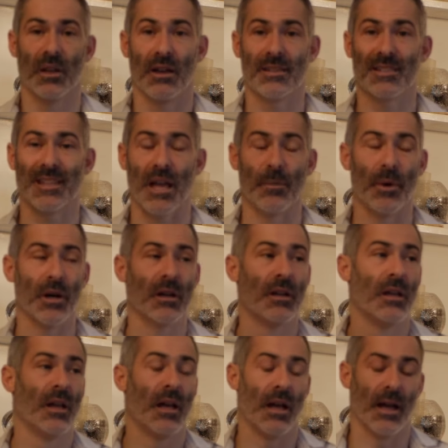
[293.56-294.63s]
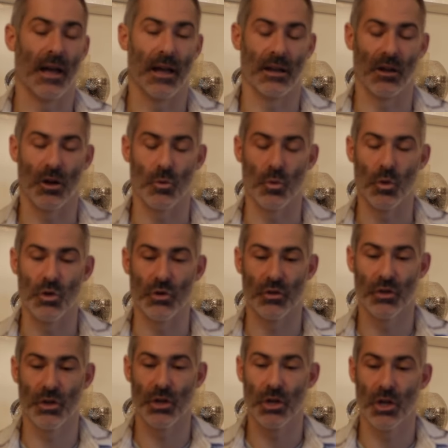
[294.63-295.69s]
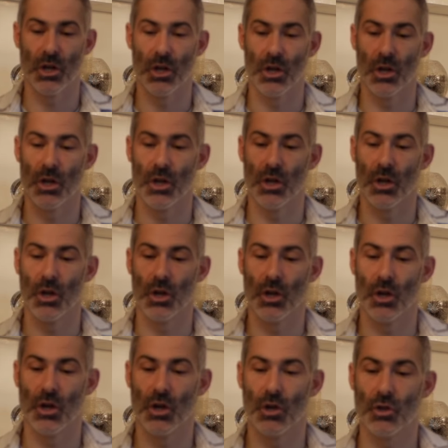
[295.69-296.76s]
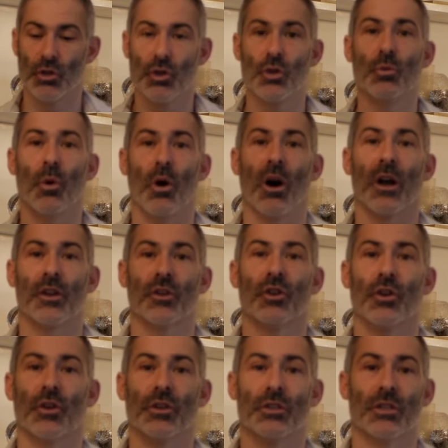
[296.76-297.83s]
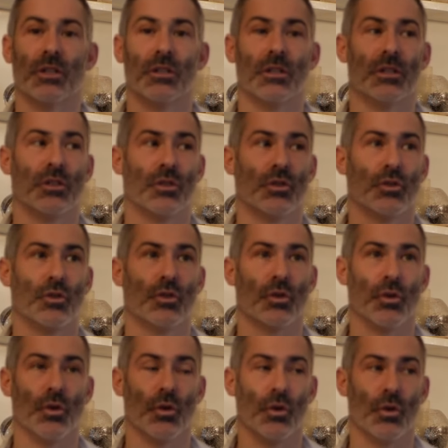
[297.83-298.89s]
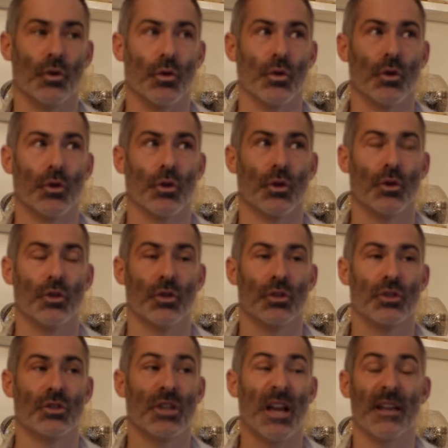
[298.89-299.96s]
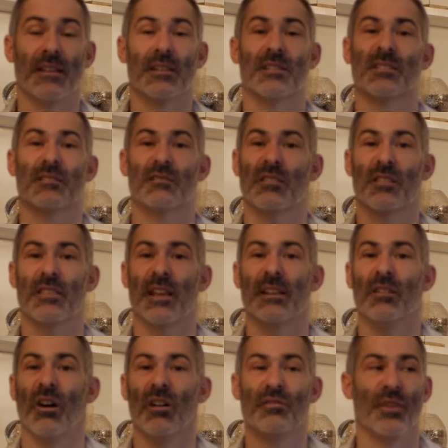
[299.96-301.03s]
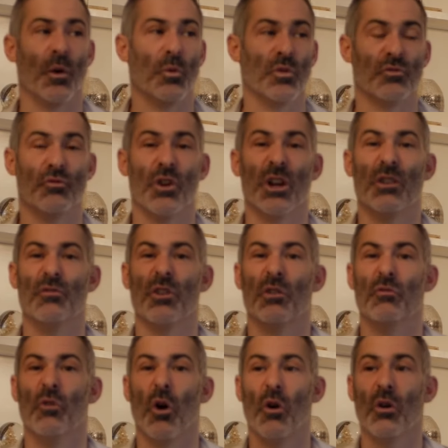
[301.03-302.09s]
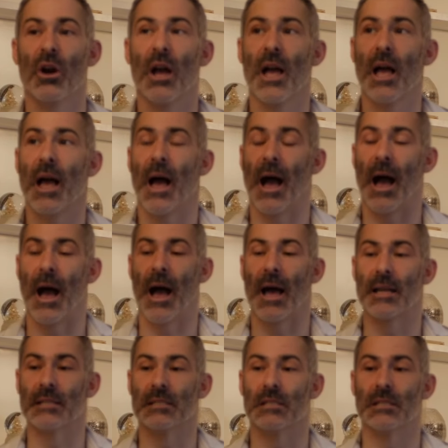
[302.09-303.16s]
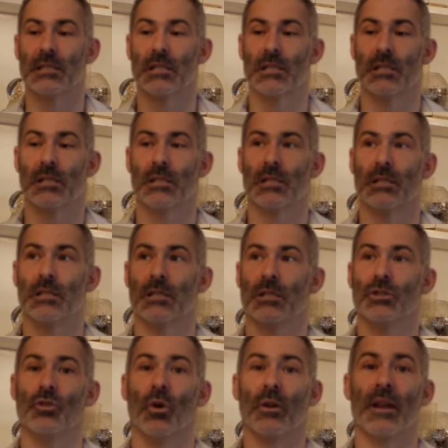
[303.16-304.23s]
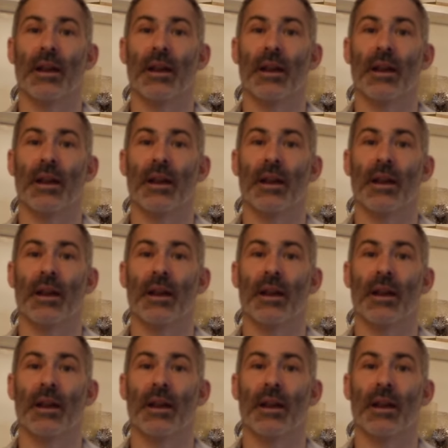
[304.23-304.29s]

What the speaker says: stammer, and I would do what I could to take this thing that I felt was really, really wrong and not